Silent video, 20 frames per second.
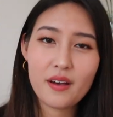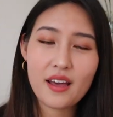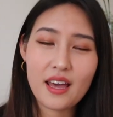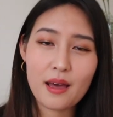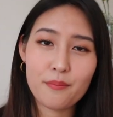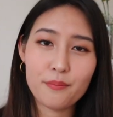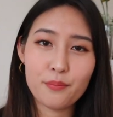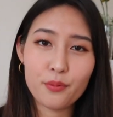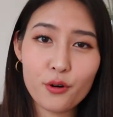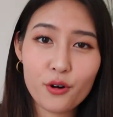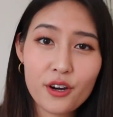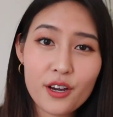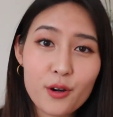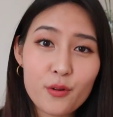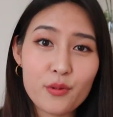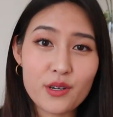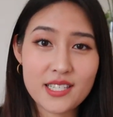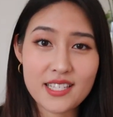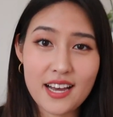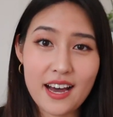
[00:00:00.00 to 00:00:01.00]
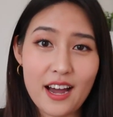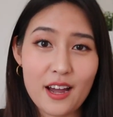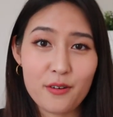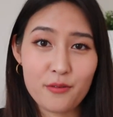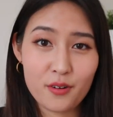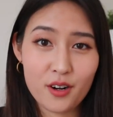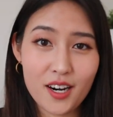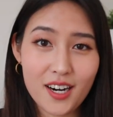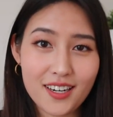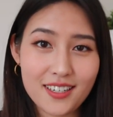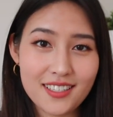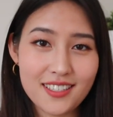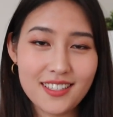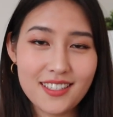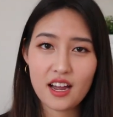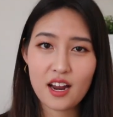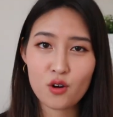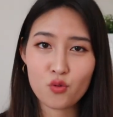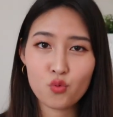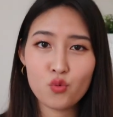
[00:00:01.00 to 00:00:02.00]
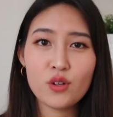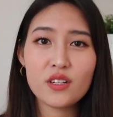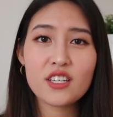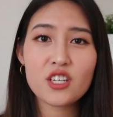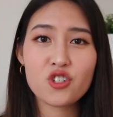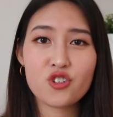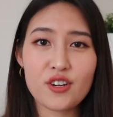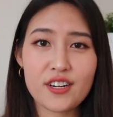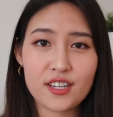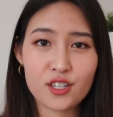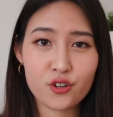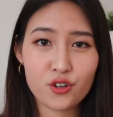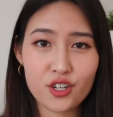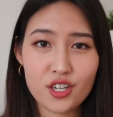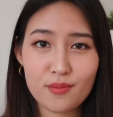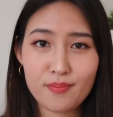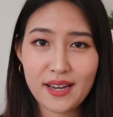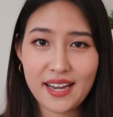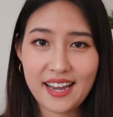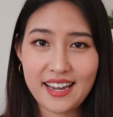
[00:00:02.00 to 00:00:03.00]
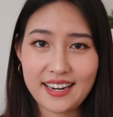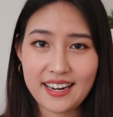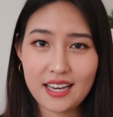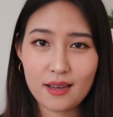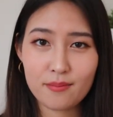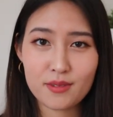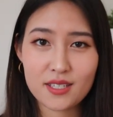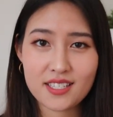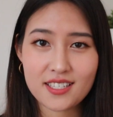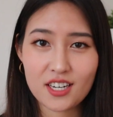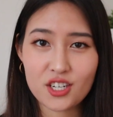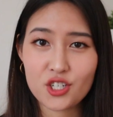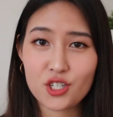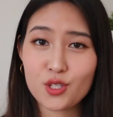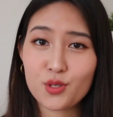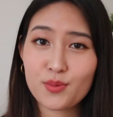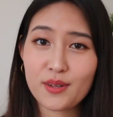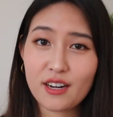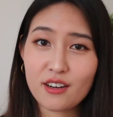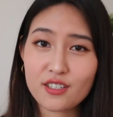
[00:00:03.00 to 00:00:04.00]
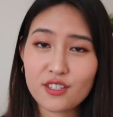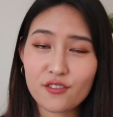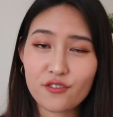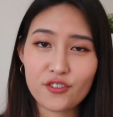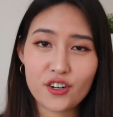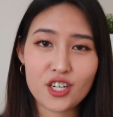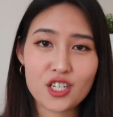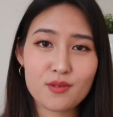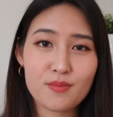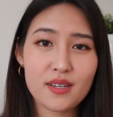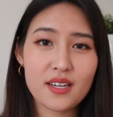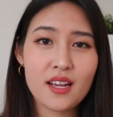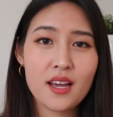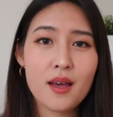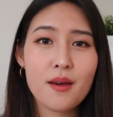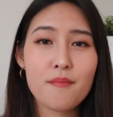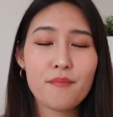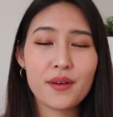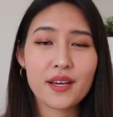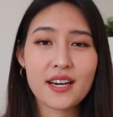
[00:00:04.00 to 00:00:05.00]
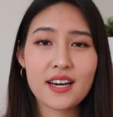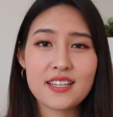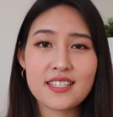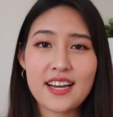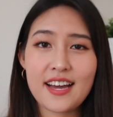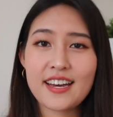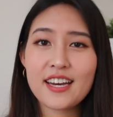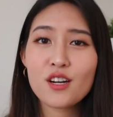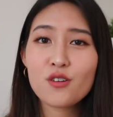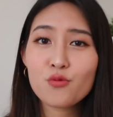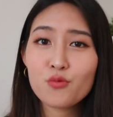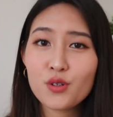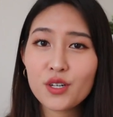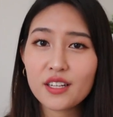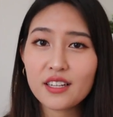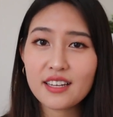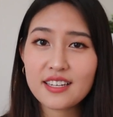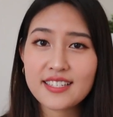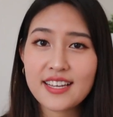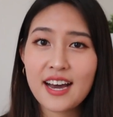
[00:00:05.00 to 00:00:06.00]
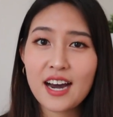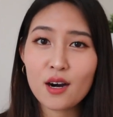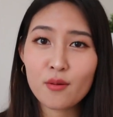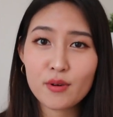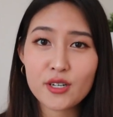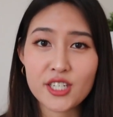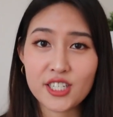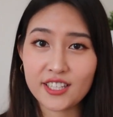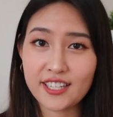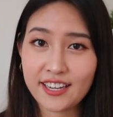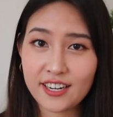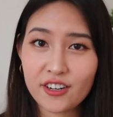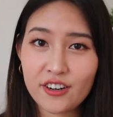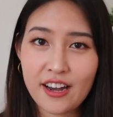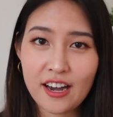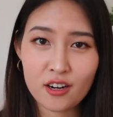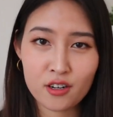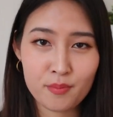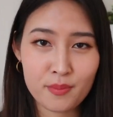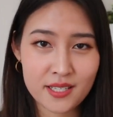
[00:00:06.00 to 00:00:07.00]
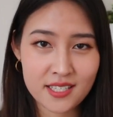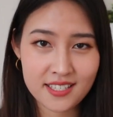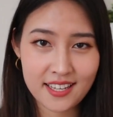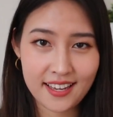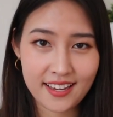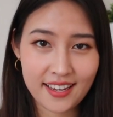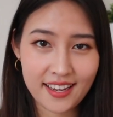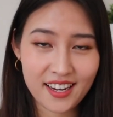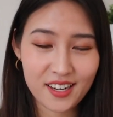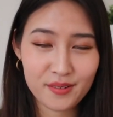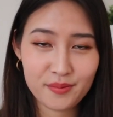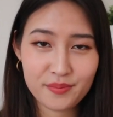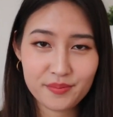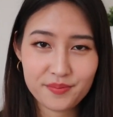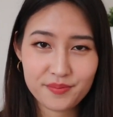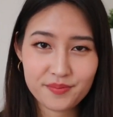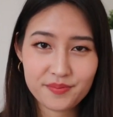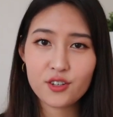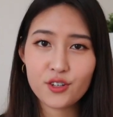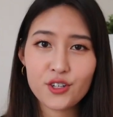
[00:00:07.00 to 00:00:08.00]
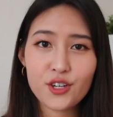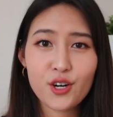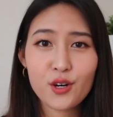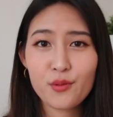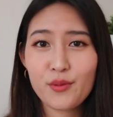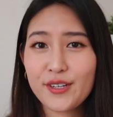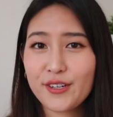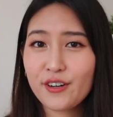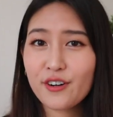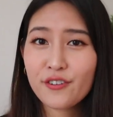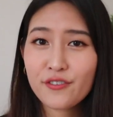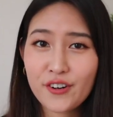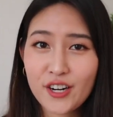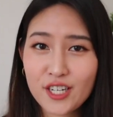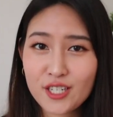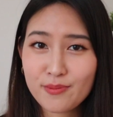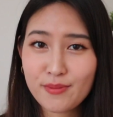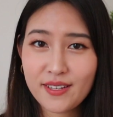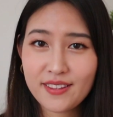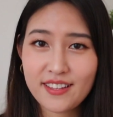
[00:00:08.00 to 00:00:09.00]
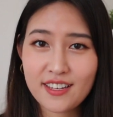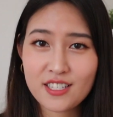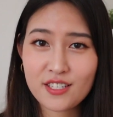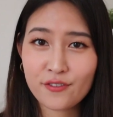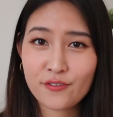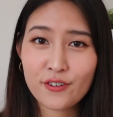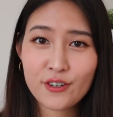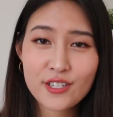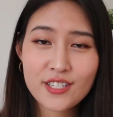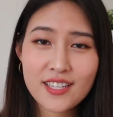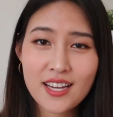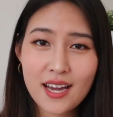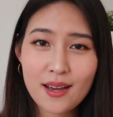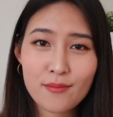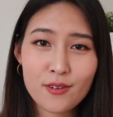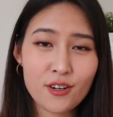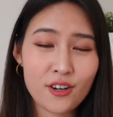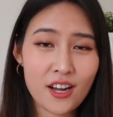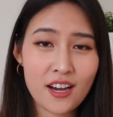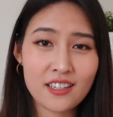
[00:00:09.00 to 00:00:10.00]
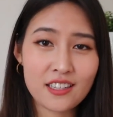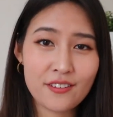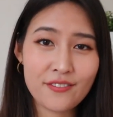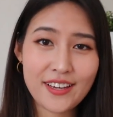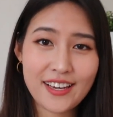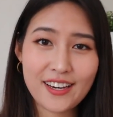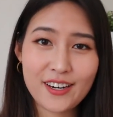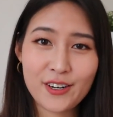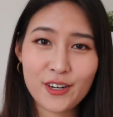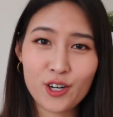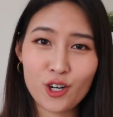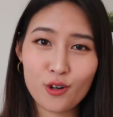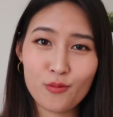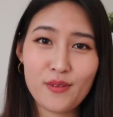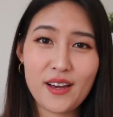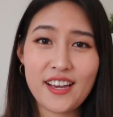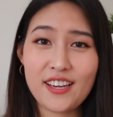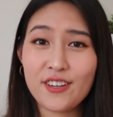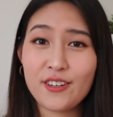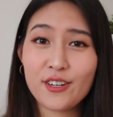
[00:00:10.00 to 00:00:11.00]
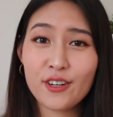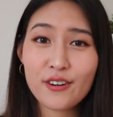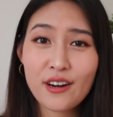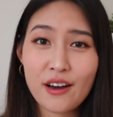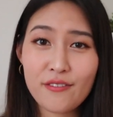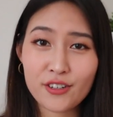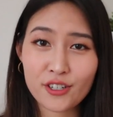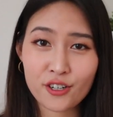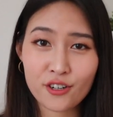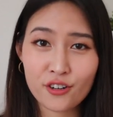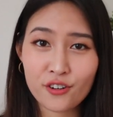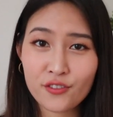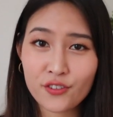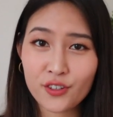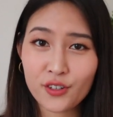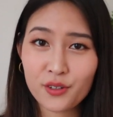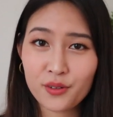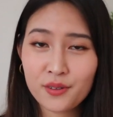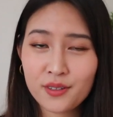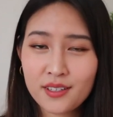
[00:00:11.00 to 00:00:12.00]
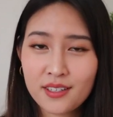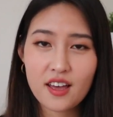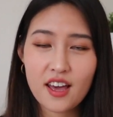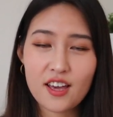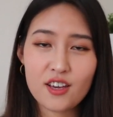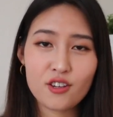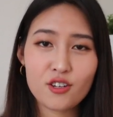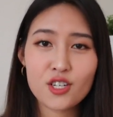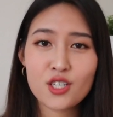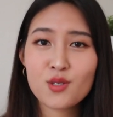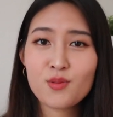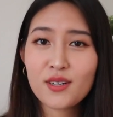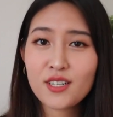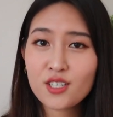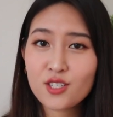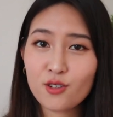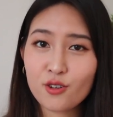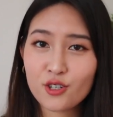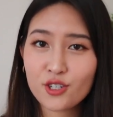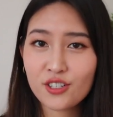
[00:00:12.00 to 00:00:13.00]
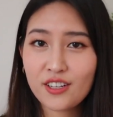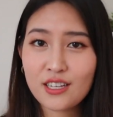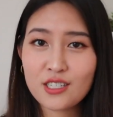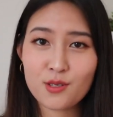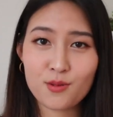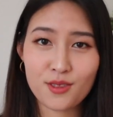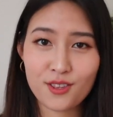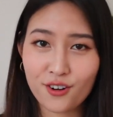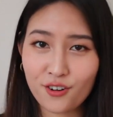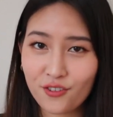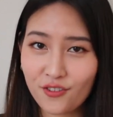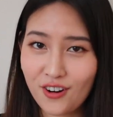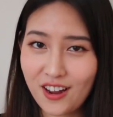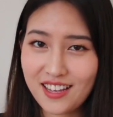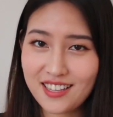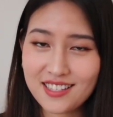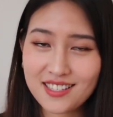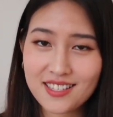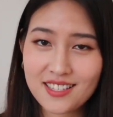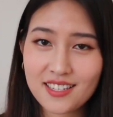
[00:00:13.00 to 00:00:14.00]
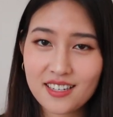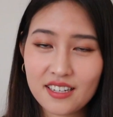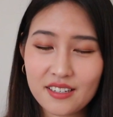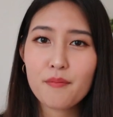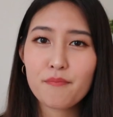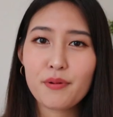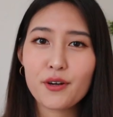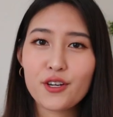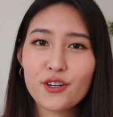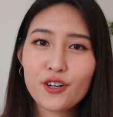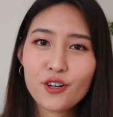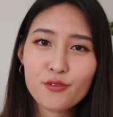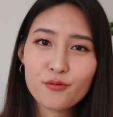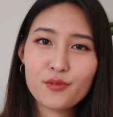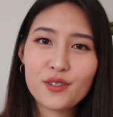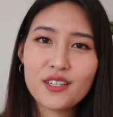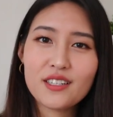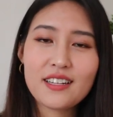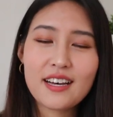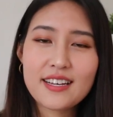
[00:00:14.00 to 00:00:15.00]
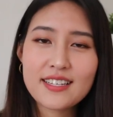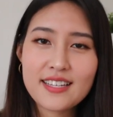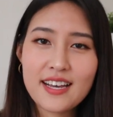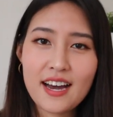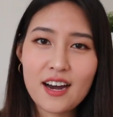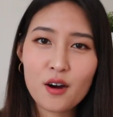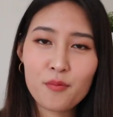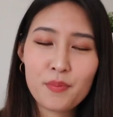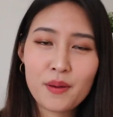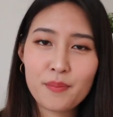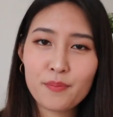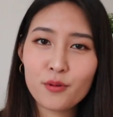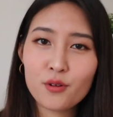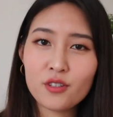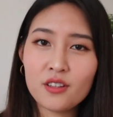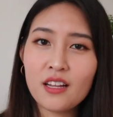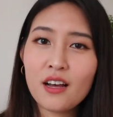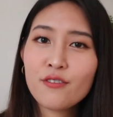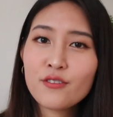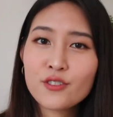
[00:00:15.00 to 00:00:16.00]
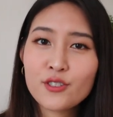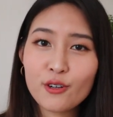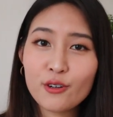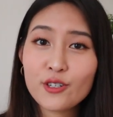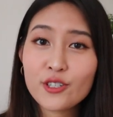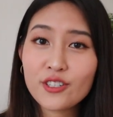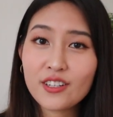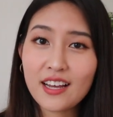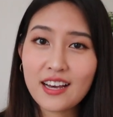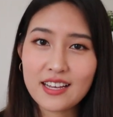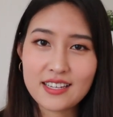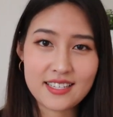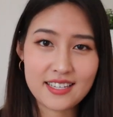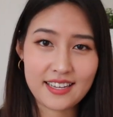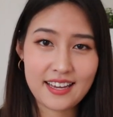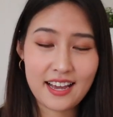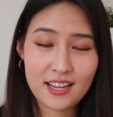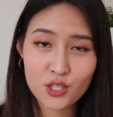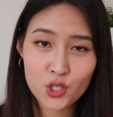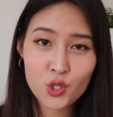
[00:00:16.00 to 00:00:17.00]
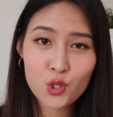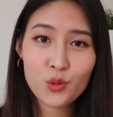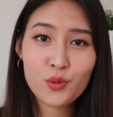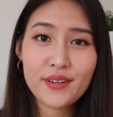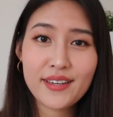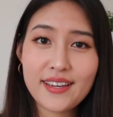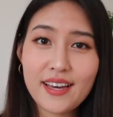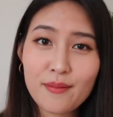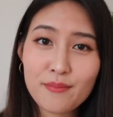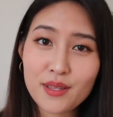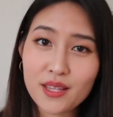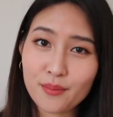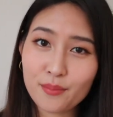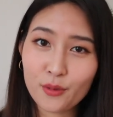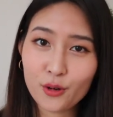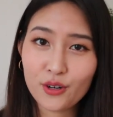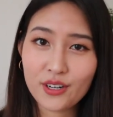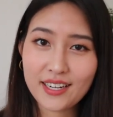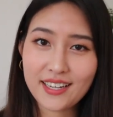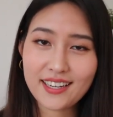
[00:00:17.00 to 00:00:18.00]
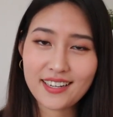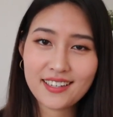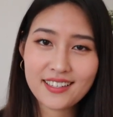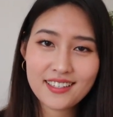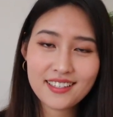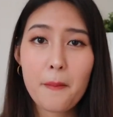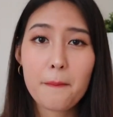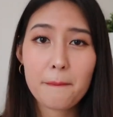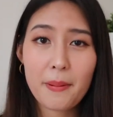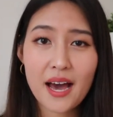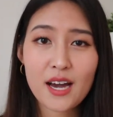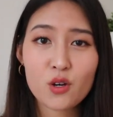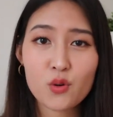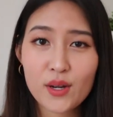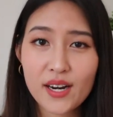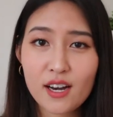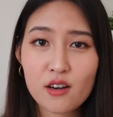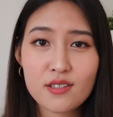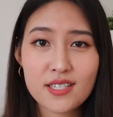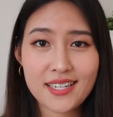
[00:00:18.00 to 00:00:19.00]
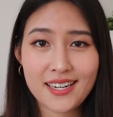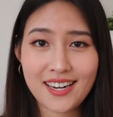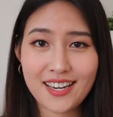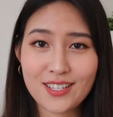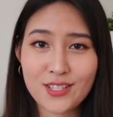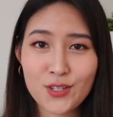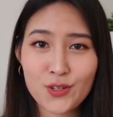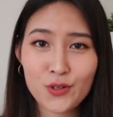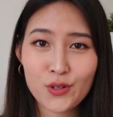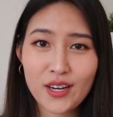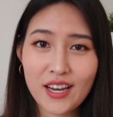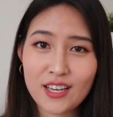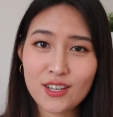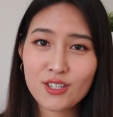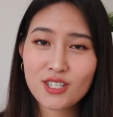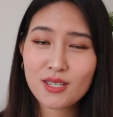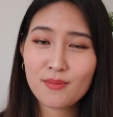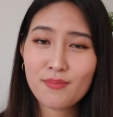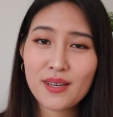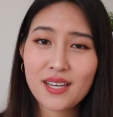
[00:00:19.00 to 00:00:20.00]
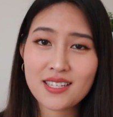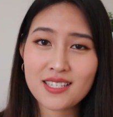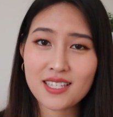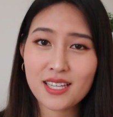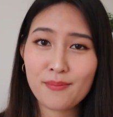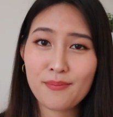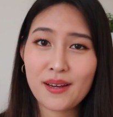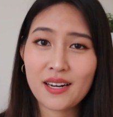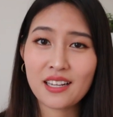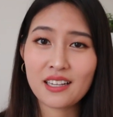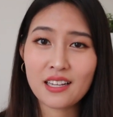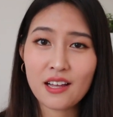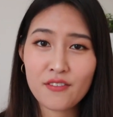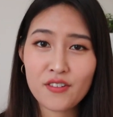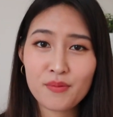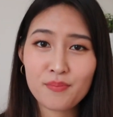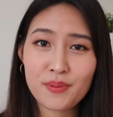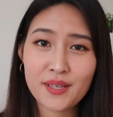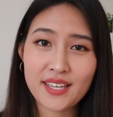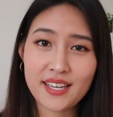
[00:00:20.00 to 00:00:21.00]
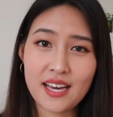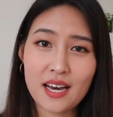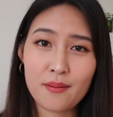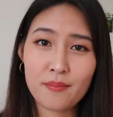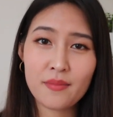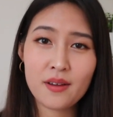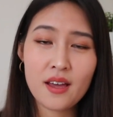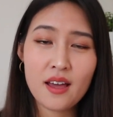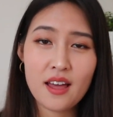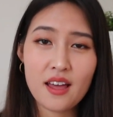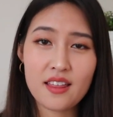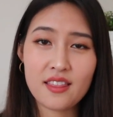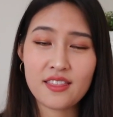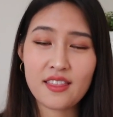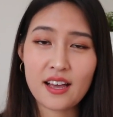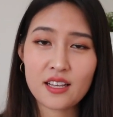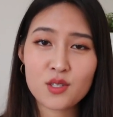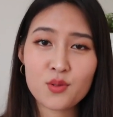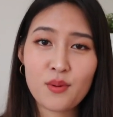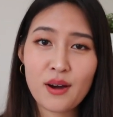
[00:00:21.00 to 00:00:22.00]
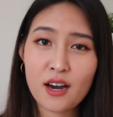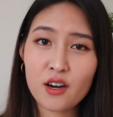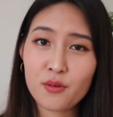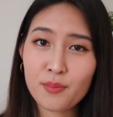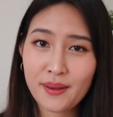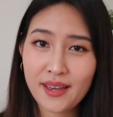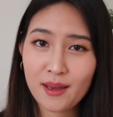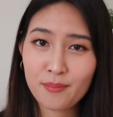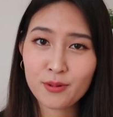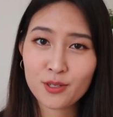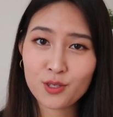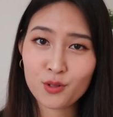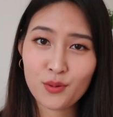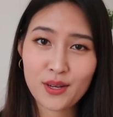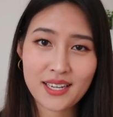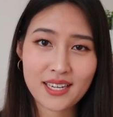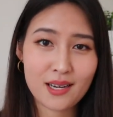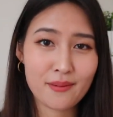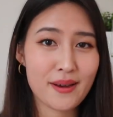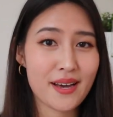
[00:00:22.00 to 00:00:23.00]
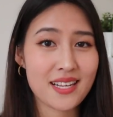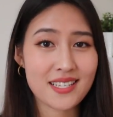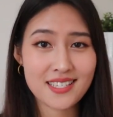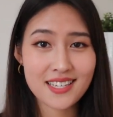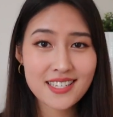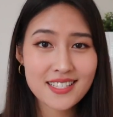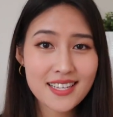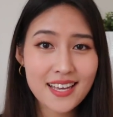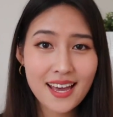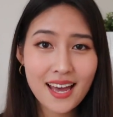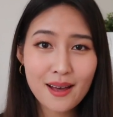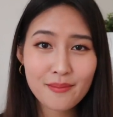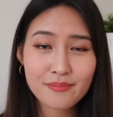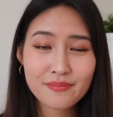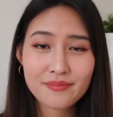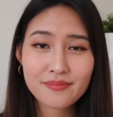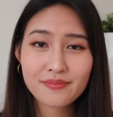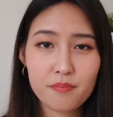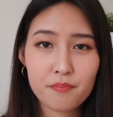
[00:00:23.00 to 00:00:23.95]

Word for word: And boy was I wrong. I really dreaded going to my 8 a.m. discussions when I was a freshman because I didn't realize how much later I'd be staying up. You know, when you're a freshman, that's the first time you're not living at home and you don't have a curfew, and you just want to socialize with your friends. But you don't realize how people love socializing at 2 a.m. in the morning. Back when I was in high school, I used to be asleep at 11 p.m. and that's why I would be able to wake up at 6 a.m.